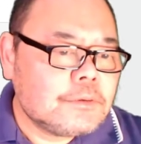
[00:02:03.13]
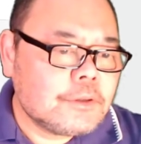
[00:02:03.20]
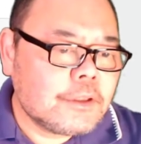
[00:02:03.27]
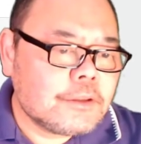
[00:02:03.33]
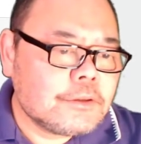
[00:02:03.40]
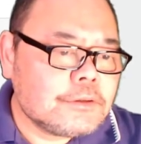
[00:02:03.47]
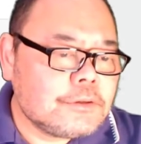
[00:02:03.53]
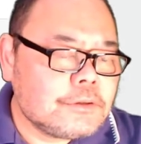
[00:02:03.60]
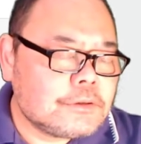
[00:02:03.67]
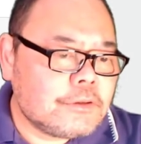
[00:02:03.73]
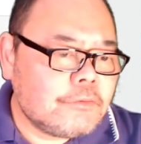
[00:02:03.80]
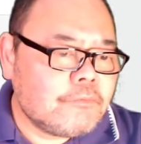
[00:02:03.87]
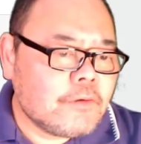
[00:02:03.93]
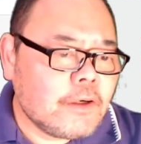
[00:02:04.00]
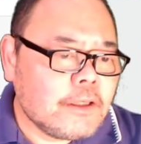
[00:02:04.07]
we're going to
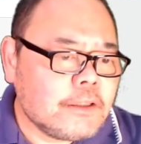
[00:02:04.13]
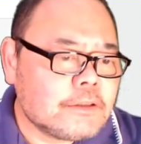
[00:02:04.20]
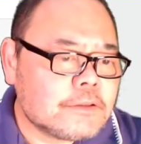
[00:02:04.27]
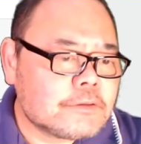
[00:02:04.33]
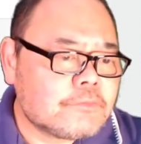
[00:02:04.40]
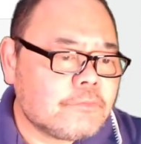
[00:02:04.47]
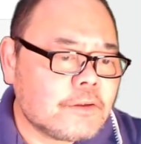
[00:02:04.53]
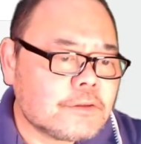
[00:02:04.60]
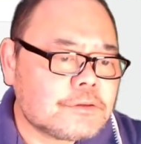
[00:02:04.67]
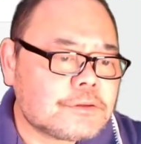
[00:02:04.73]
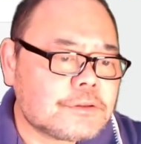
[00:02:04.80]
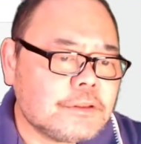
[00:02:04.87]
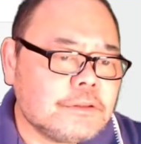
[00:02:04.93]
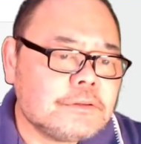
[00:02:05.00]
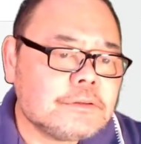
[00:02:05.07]
define this
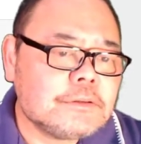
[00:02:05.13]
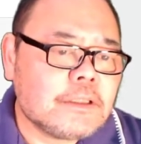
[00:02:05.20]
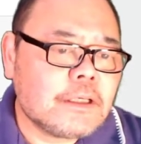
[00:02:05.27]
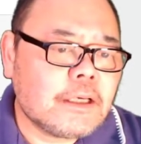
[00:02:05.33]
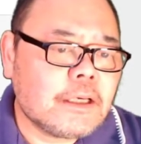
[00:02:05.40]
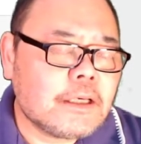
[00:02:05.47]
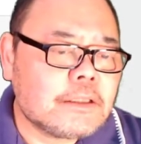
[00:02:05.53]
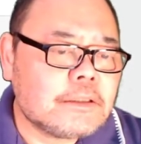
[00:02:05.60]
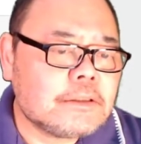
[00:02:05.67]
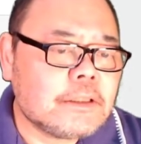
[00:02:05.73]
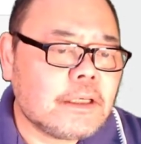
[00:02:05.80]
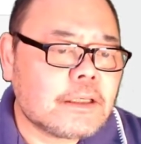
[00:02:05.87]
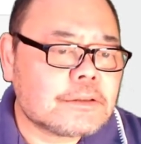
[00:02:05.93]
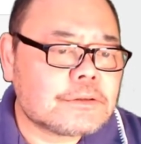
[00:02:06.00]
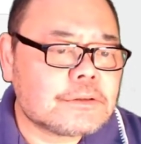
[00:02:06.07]
function
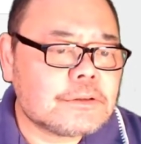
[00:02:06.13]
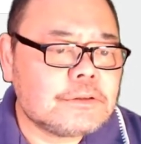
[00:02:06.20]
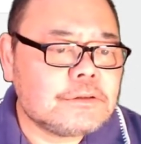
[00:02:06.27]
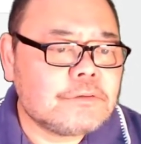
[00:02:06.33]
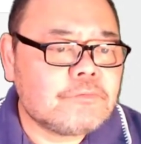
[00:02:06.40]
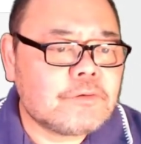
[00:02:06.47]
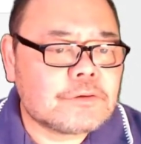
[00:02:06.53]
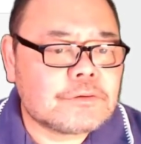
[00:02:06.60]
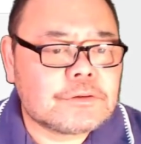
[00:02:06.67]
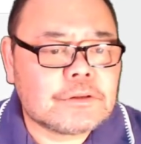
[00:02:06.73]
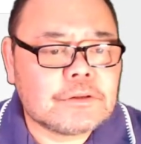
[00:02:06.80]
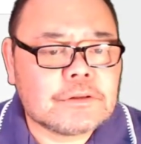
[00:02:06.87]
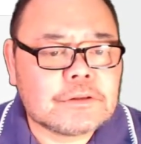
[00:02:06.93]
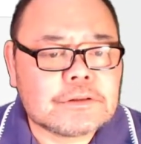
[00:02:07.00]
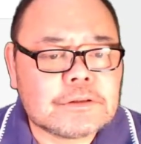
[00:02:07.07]
and actually the
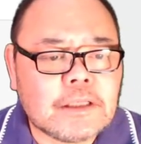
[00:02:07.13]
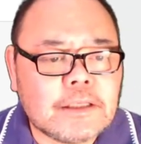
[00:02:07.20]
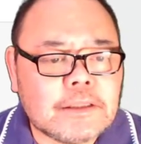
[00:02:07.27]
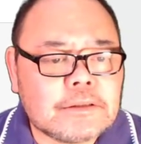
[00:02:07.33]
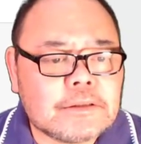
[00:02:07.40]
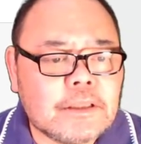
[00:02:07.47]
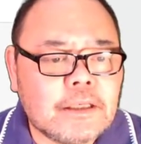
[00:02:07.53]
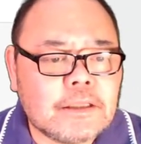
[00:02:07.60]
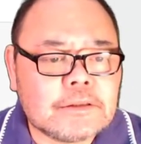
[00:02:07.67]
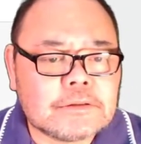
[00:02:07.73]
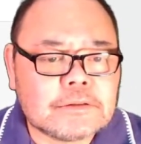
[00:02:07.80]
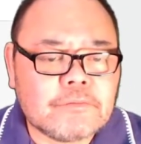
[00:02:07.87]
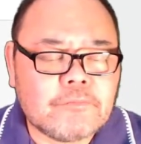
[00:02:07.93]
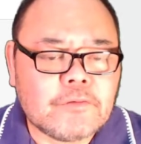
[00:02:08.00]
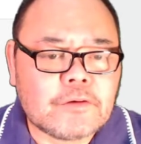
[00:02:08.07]
function looks like
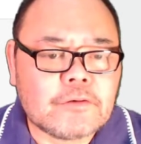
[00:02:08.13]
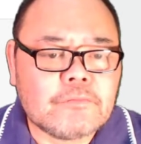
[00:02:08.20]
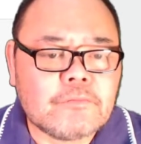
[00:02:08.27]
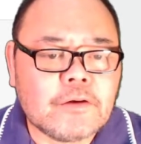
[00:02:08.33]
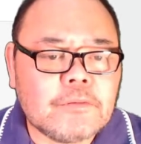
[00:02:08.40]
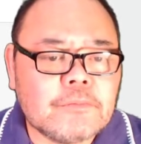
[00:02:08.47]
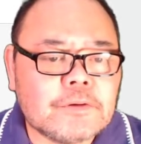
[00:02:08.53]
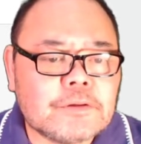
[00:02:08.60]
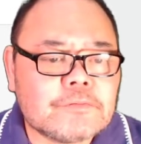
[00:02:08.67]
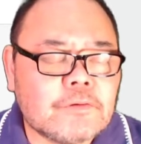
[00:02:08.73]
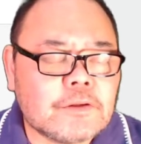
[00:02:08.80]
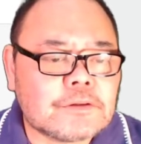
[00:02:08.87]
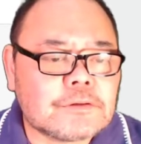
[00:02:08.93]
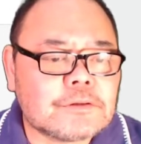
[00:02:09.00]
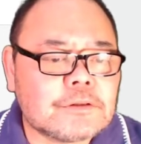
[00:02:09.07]
as a very famous
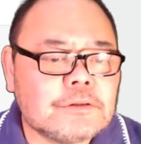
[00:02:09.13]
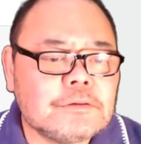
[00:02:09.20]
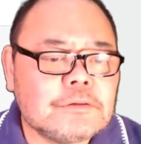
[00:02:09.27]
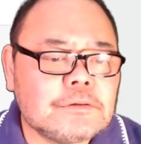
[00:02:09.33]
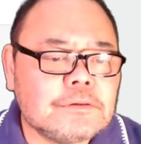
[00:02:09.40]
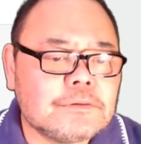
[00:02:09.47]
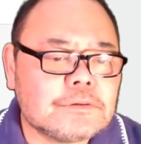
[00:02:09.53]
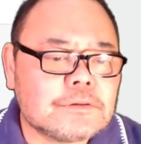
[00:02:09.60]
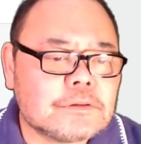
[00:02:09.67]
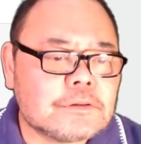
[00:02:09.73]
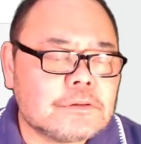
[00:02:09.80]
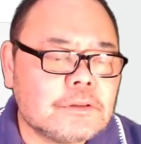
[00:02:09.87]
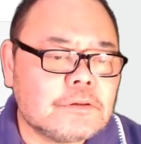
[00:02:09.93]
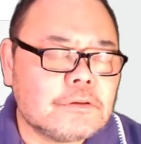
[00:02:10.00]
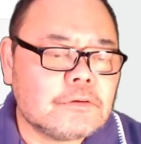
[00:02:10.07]
function used
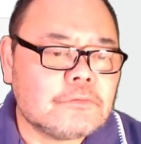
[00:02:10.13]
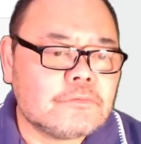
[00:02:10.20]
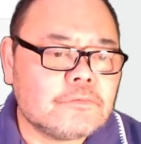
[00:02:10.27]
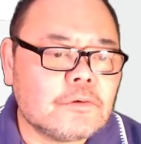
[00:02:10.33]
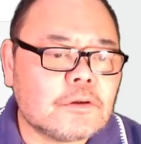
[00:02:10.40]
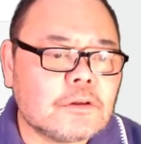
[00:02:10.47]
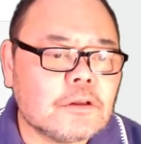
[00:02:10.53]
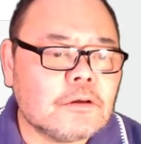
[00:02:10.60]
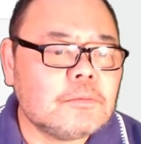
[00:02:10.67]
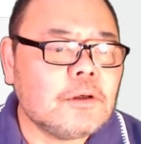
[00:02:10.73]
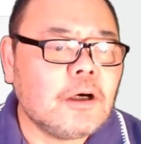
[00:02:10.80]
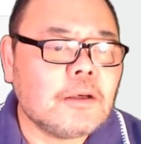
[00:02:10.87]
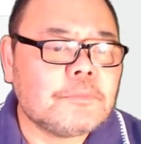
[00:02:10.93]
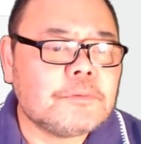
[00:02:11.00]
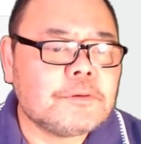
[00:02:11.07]
for
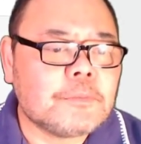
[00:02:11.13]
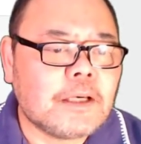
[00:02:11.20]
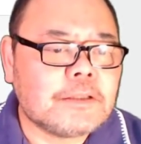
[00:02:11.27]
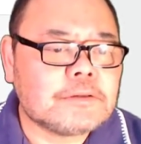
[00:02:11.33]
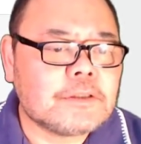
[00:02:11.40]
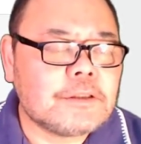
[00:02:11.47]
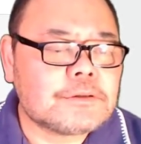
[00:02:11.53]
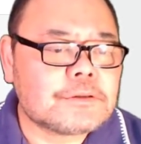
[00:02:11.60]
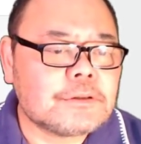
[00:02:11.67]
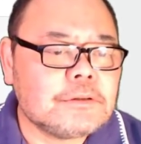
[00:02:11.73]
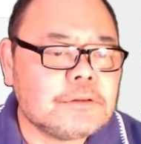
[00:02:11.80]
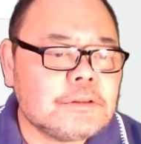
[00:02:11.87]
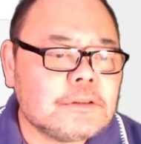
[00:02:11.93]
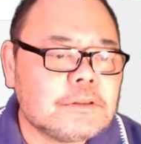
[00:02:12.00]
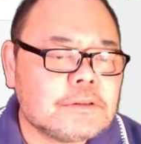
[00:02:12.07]
global
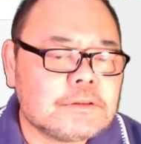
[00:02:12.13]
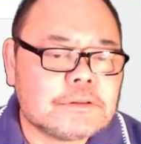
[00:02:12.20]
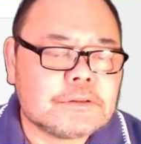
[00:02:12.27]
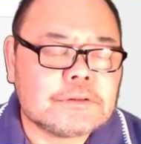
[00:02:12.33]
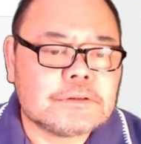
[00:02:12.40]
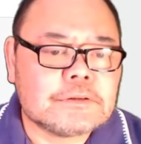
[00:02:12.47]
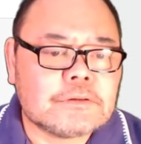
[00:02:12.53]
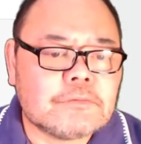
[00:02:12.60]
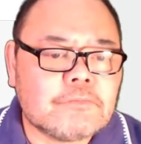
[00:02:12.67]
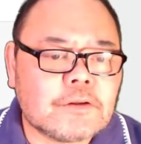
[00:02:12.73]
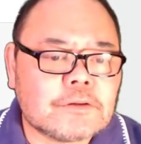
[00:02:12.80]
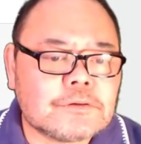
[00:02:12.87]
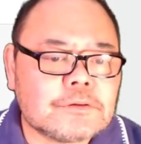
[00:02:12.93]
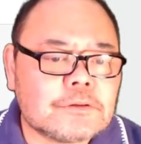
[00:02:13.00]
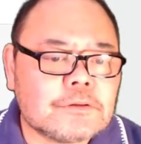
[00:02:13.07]
optimization. This is the
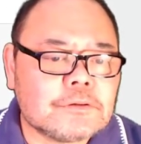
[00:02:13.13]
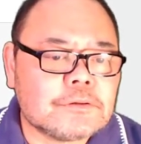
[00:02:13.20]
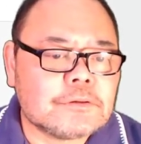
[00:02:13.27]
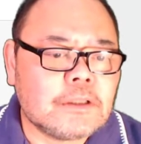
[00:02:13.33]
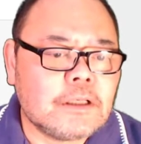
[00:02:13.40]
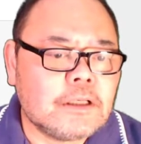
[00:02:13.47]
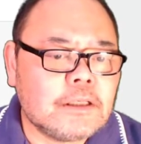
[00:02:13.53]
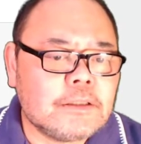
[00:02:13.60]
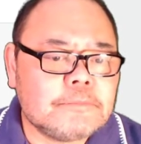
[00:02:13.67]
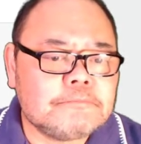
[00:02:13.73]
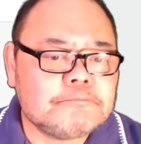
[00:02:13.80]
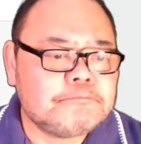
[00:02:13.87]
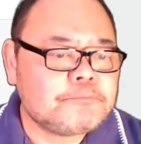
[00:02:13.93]
functional uh,